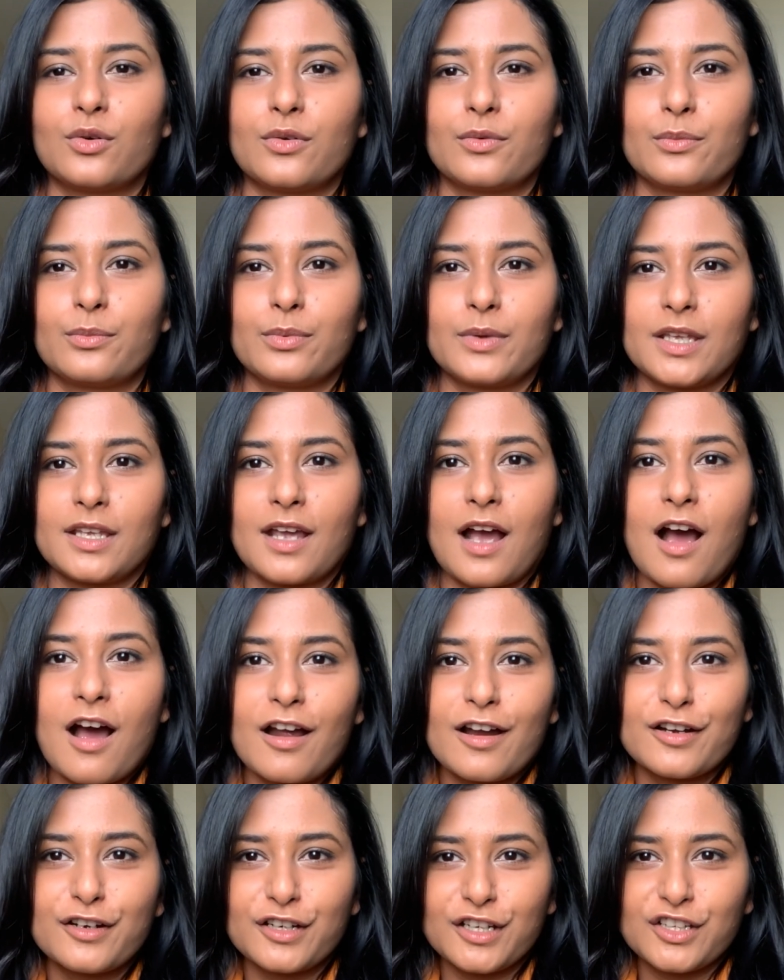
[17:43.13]
we
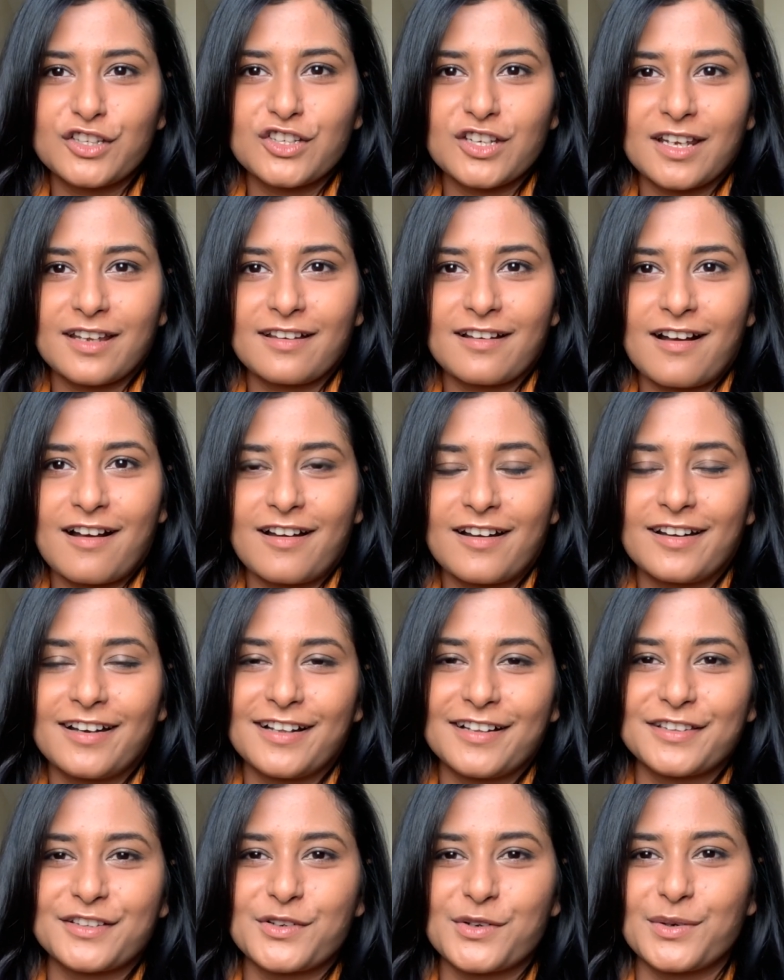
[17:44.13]
are reaching our
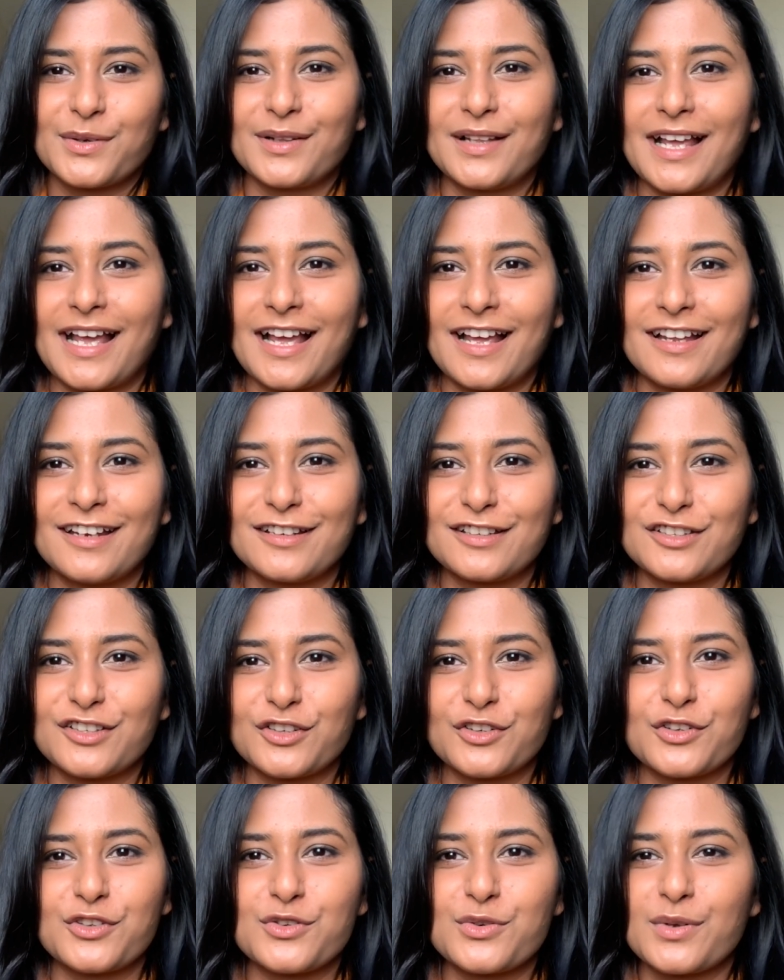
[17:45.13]
health goal, and
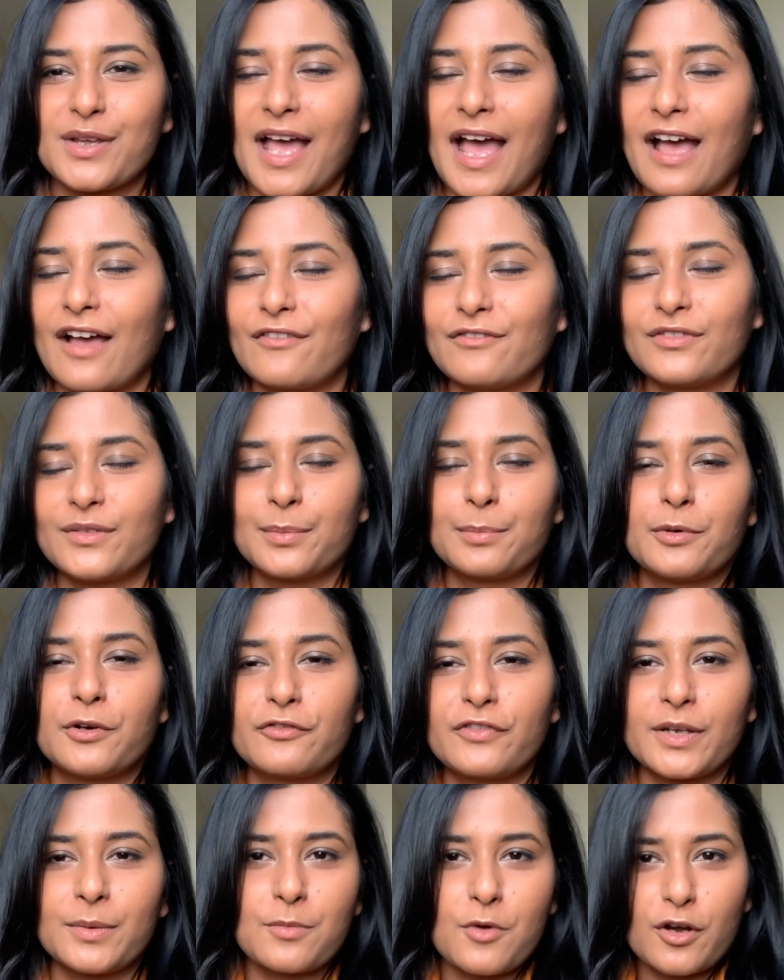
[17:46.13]
you have the
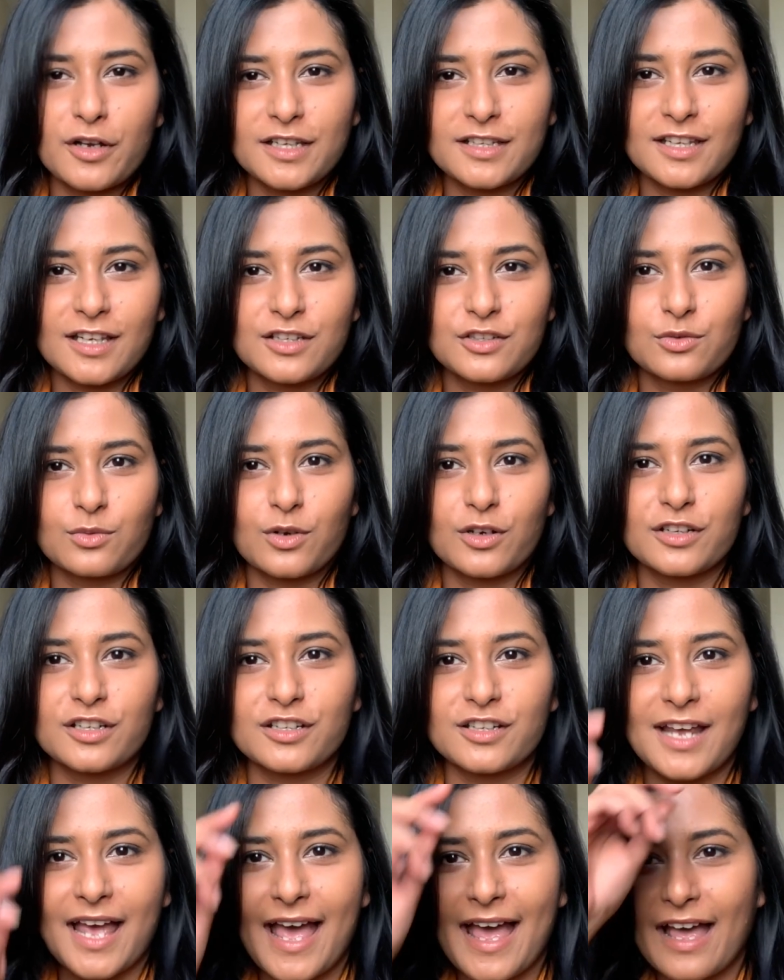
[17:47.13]
perfect body that you wanted
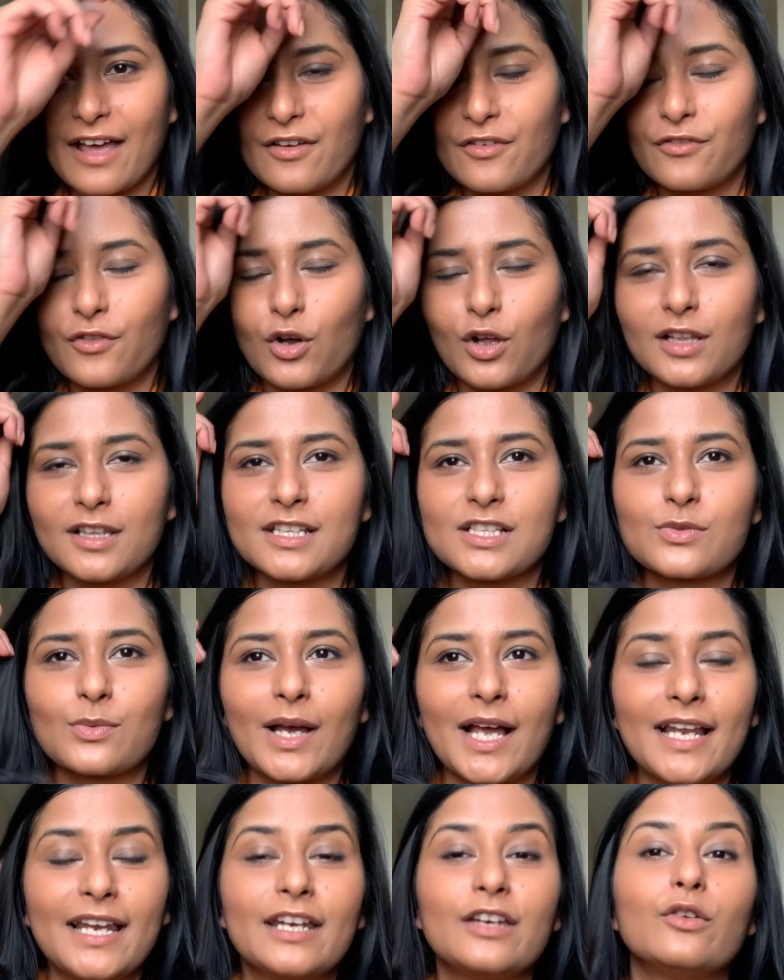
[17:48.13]
to have all this
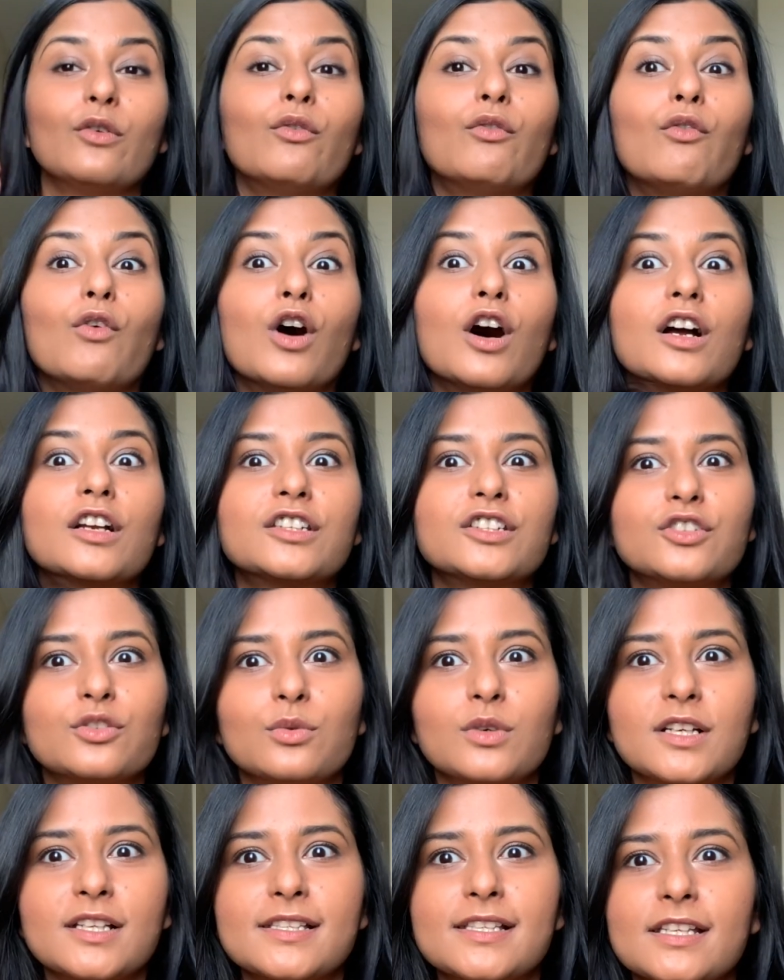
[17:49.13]
while, and you've worked
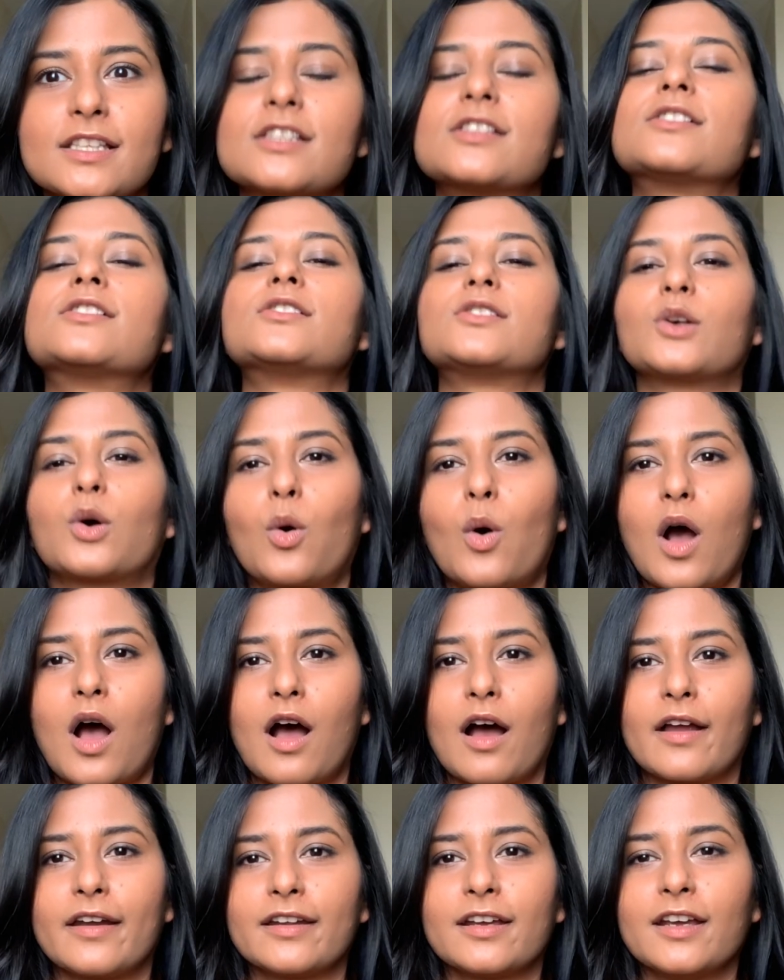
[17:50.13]
towards it so
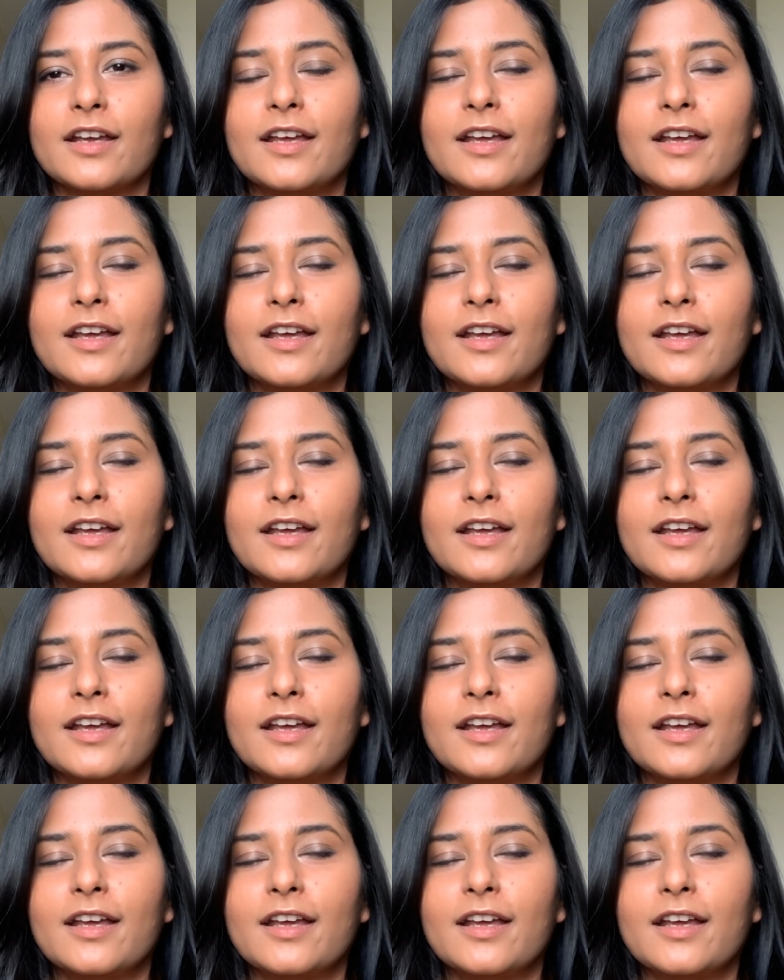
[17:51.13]
hard.